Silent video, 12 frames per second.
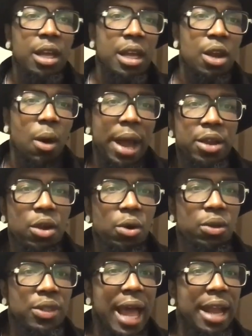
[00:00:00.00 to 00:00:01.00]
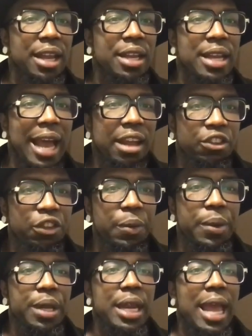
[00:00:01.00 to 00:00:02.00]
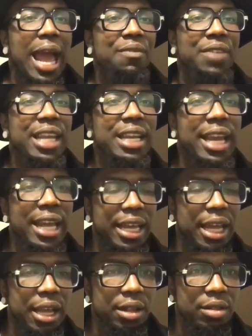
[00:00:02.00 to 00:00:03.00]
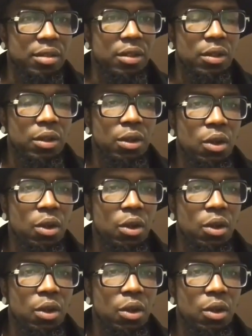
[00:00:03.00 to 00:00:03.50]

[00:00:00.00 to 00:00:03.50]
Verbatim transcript: You know, I know that in Nigeria they have ilekes.